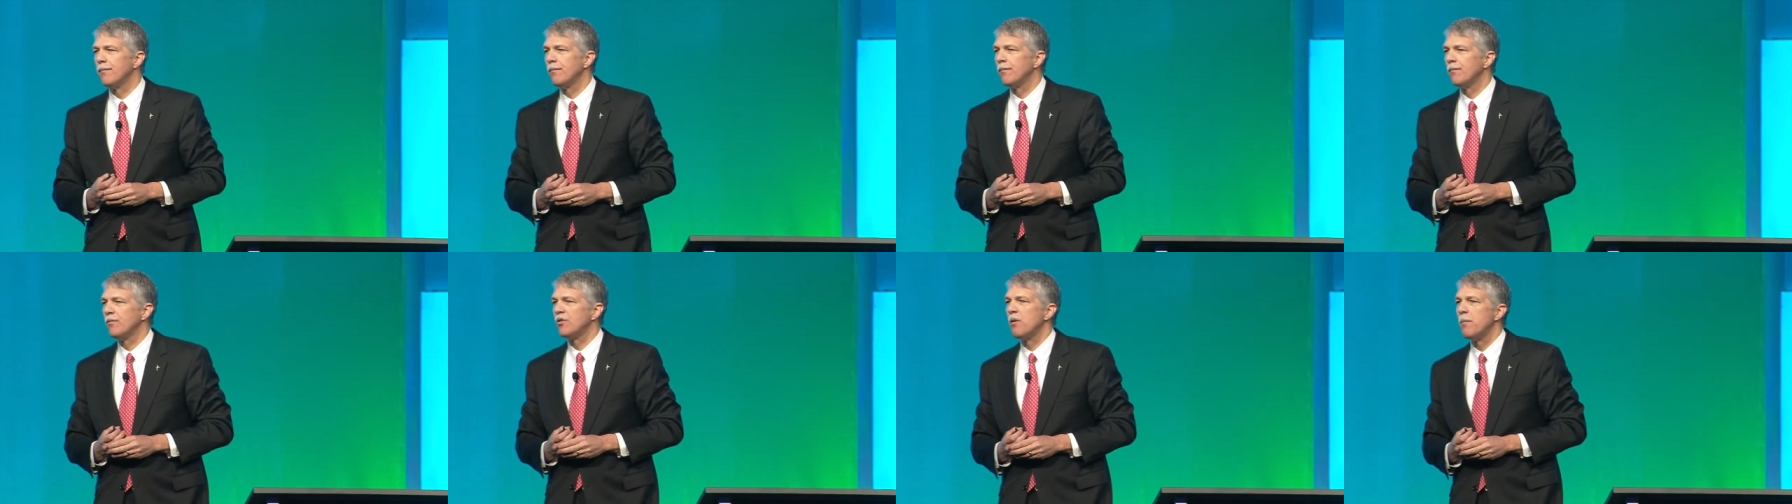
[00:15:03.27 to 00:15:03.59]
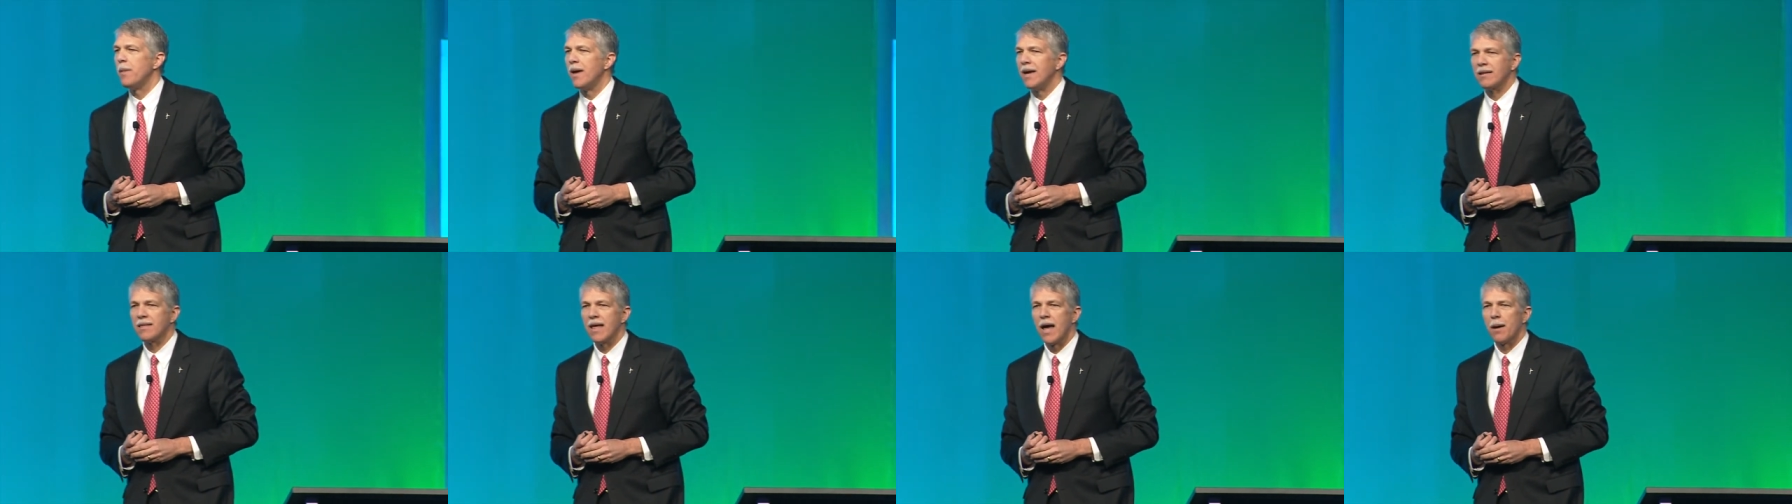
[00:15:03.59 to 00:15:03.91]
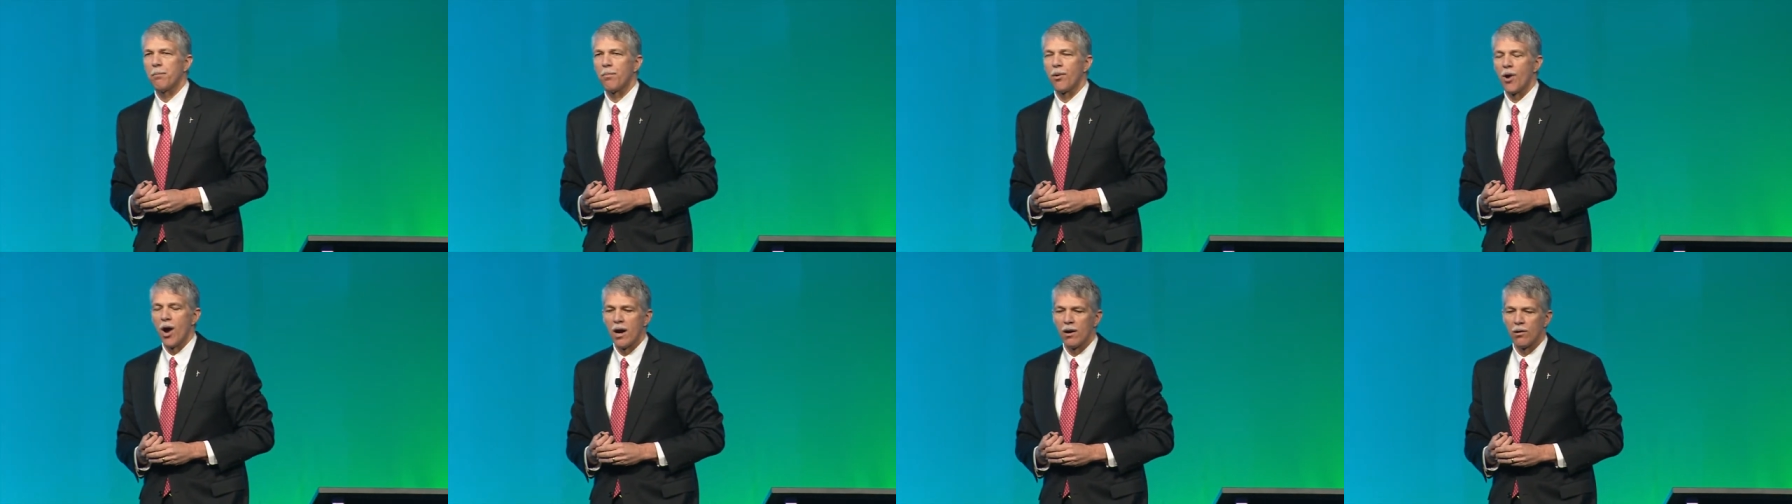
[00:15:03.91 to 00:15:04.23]
to make
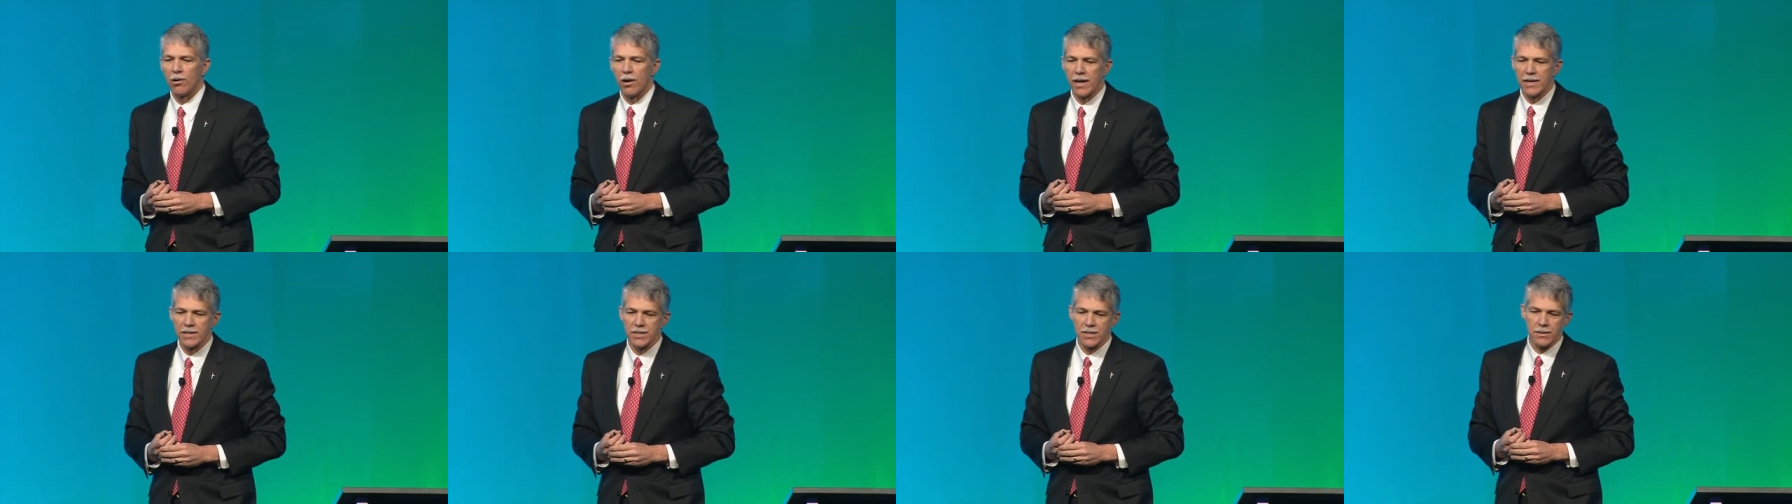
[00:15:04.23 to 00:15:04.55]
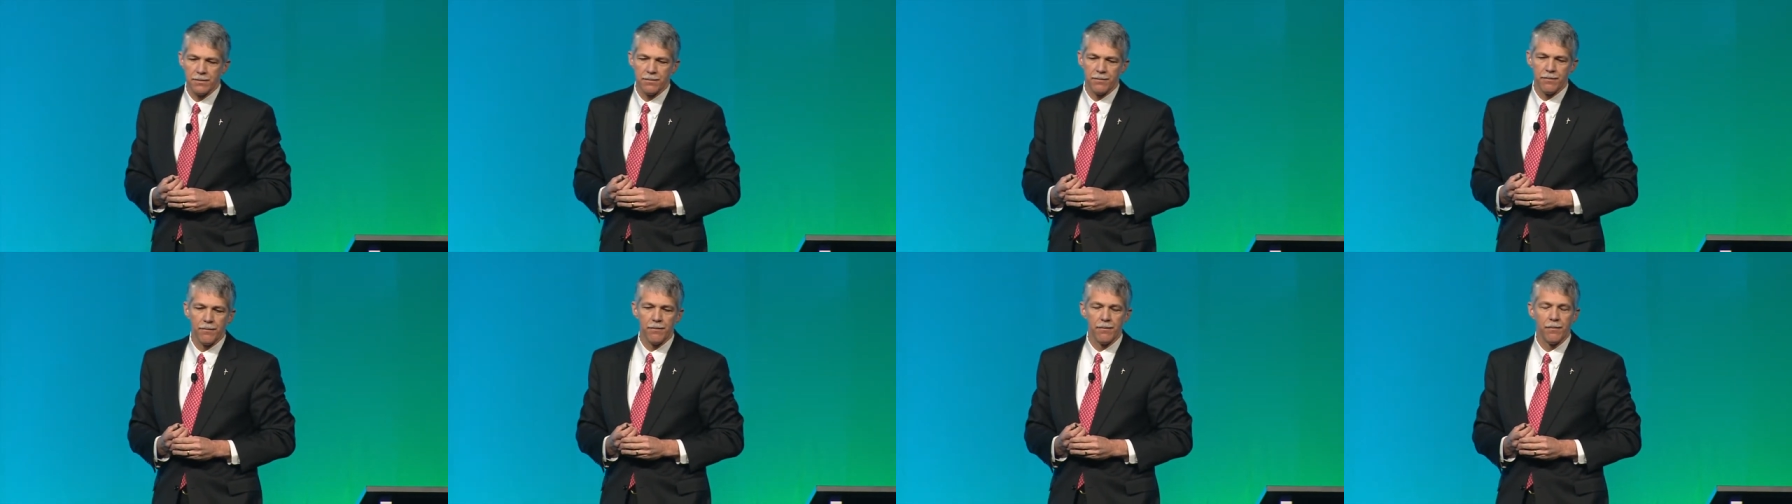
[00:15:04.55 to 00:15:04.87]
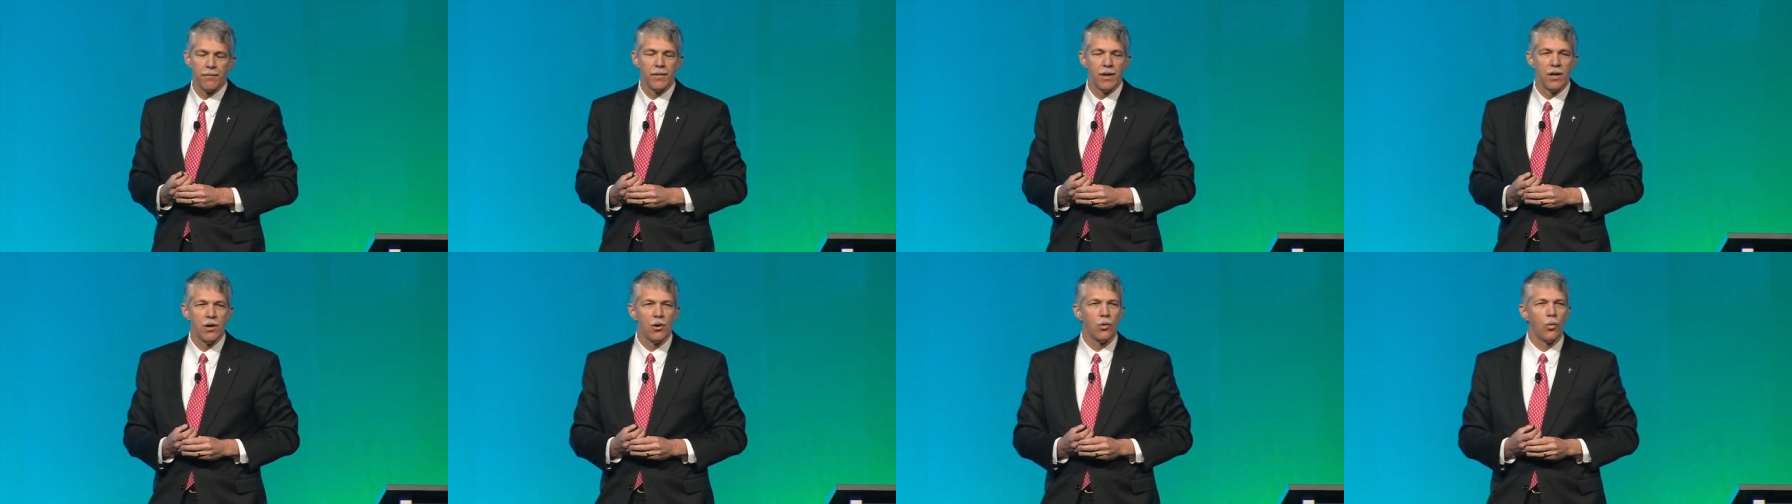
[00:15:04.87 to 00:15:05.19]
that progress.
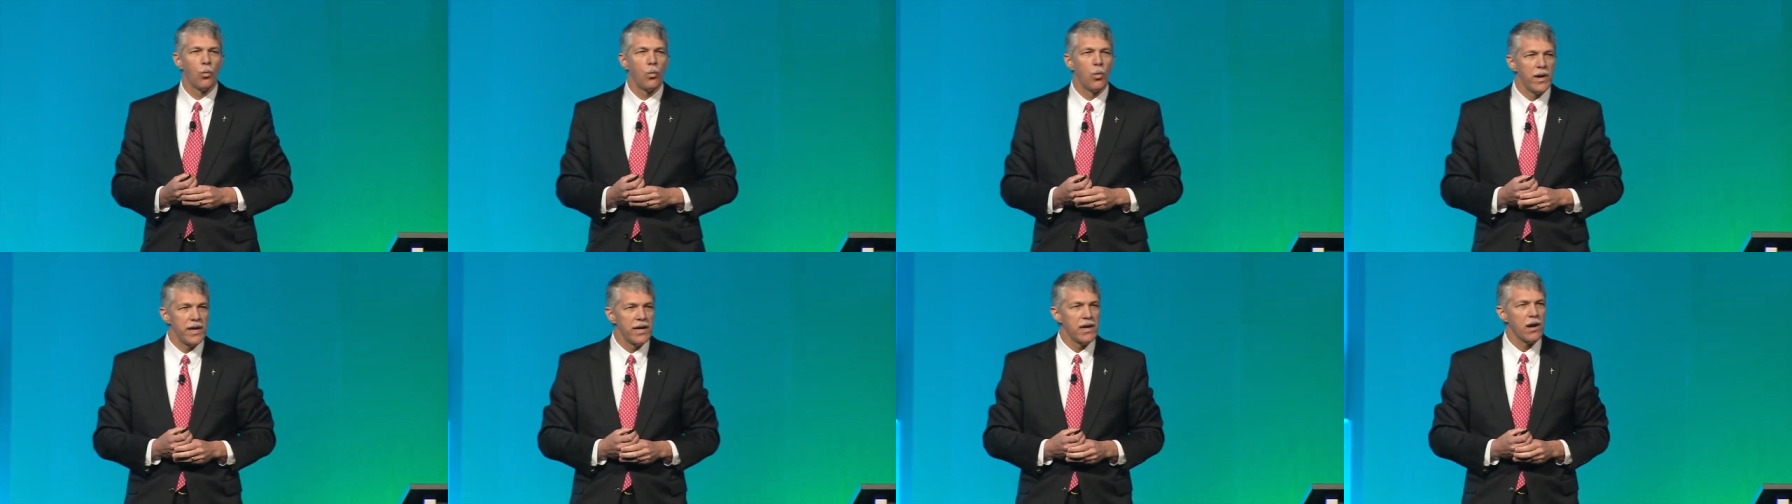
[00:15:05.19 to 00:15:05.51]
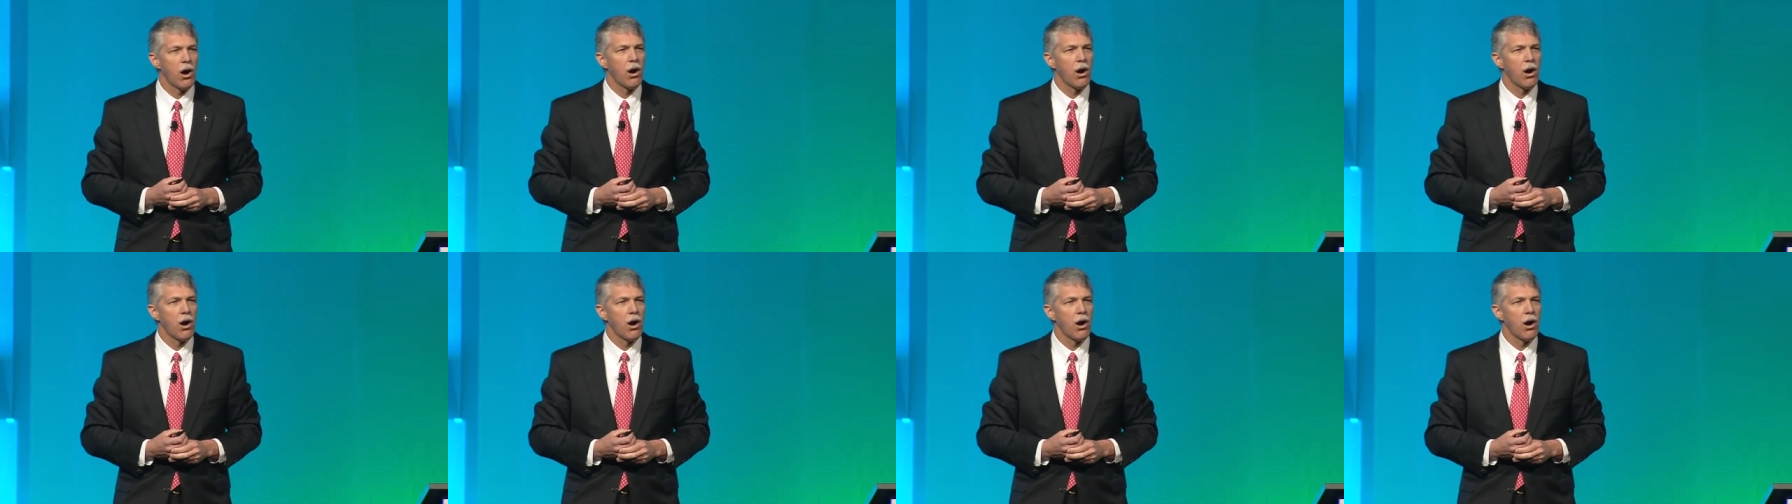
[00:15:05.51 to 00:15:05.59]
We